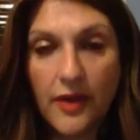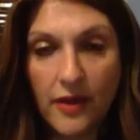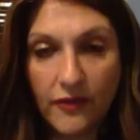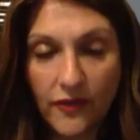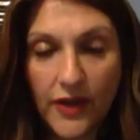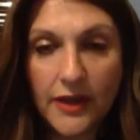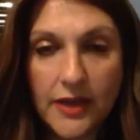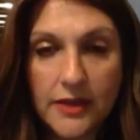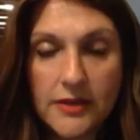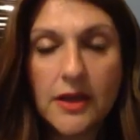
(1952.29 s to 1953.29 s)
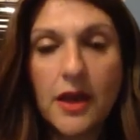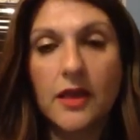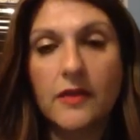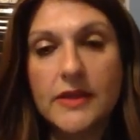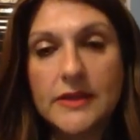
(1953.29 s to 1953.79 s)
their feelings,
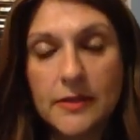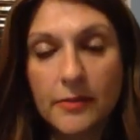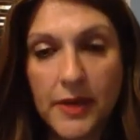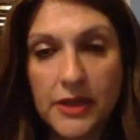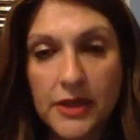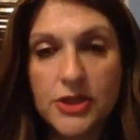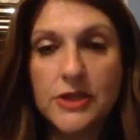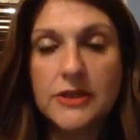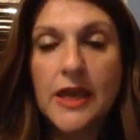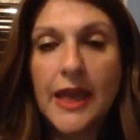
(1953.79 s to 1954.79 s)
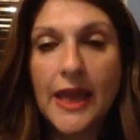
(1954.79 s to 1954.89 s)
color in some pictures,